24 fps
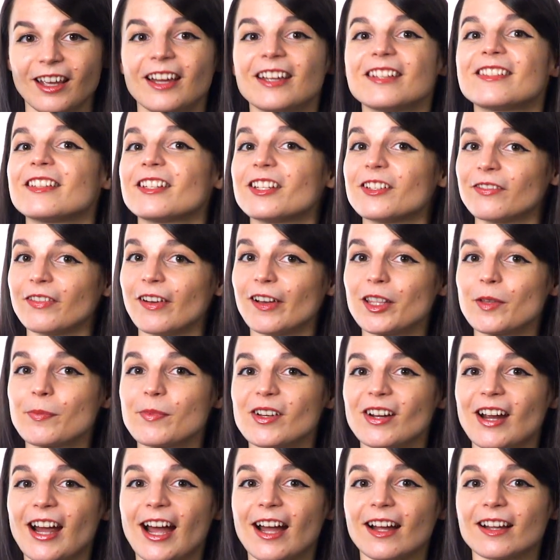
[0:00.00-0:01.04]
To develop
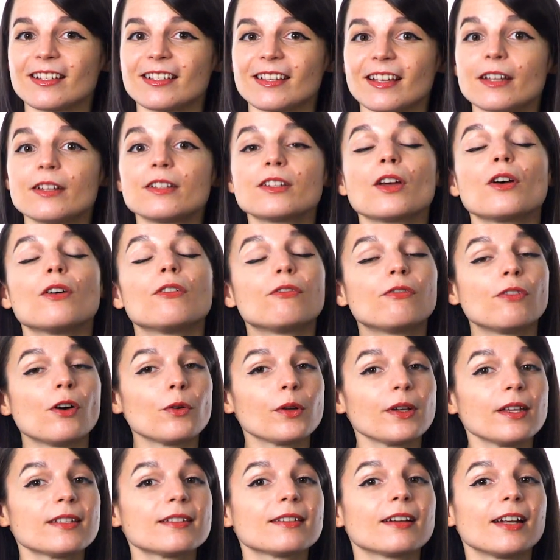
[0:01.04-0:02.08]
your accent,
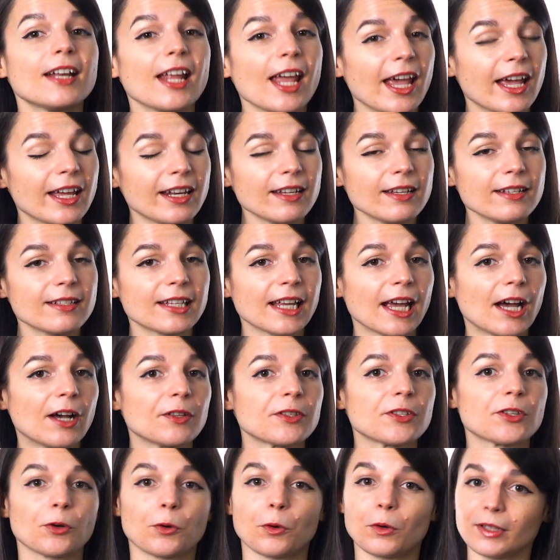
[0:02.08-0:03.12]
focus on any
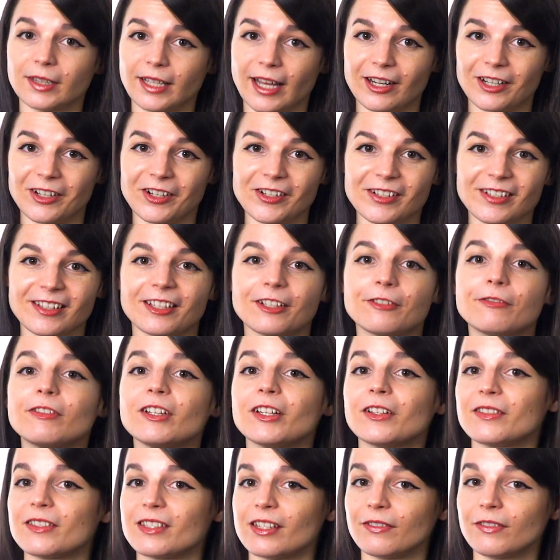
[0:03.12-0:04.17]
sounds or letters that
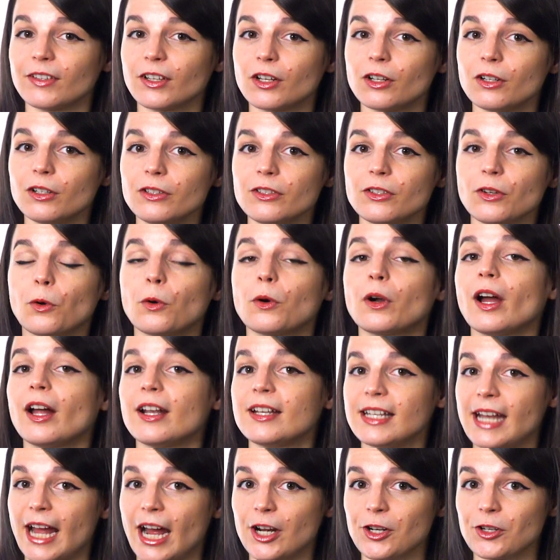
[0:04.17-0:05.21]
feel difficult or
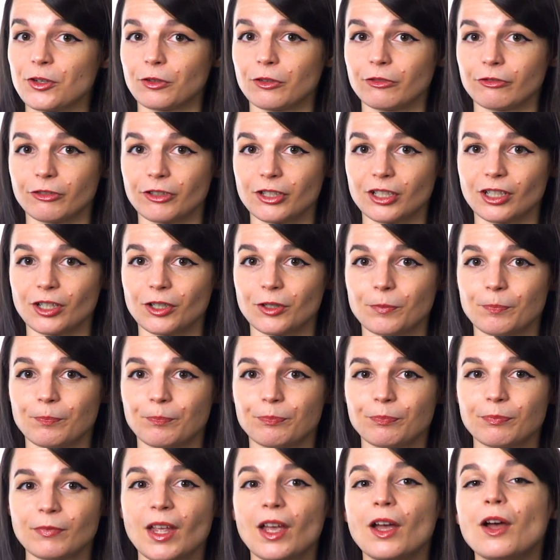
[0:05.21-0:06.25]
unnatural for you.
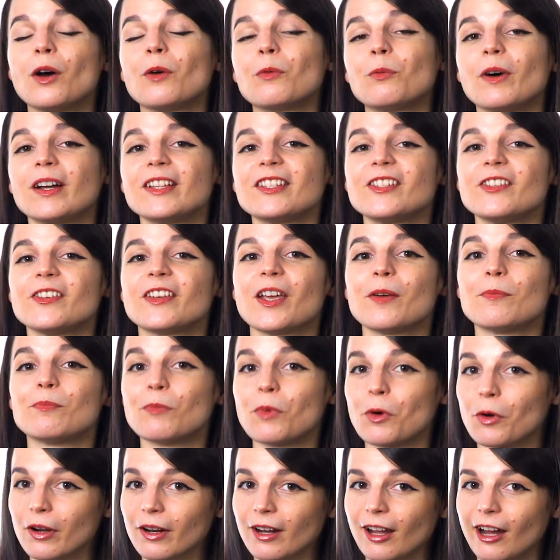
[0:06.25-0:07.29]
Once you get
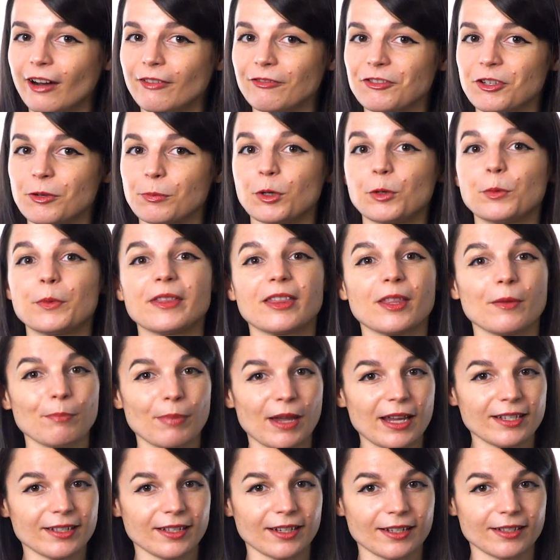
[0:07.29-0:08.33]
more comfortable with the
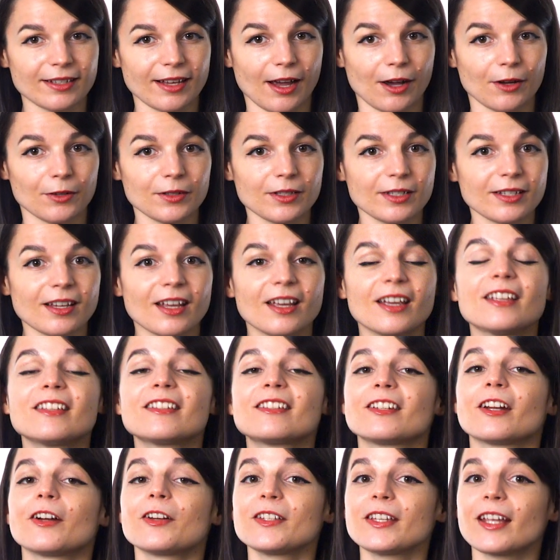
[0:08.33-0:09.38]
basic sounds,
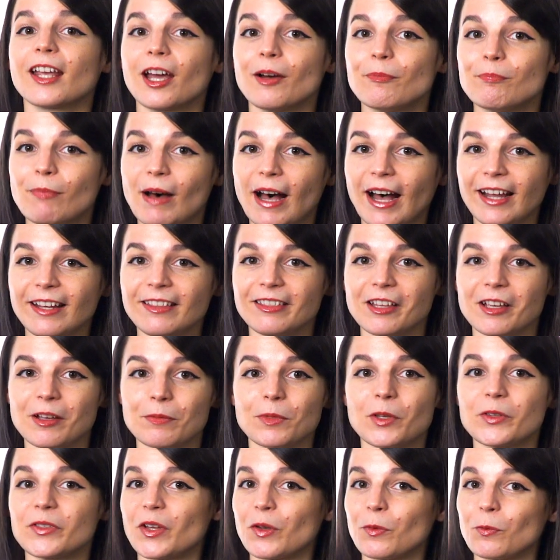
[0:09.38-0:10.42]
start to combine them
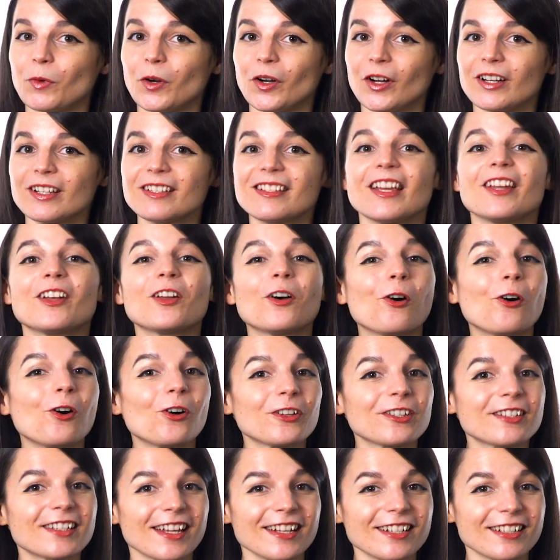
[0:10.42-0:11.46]
using words and whole
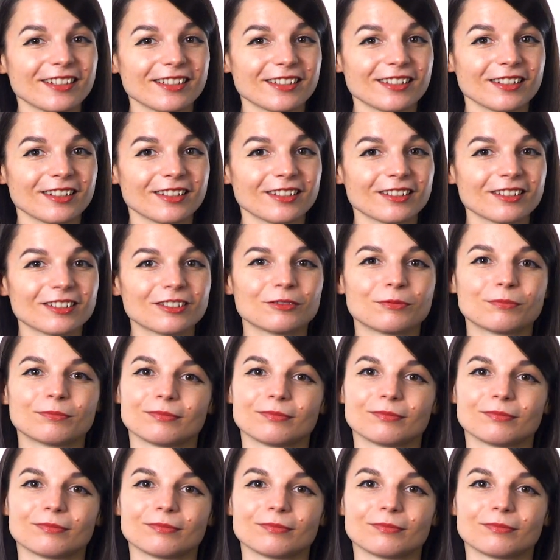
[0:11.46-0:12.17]
sentences.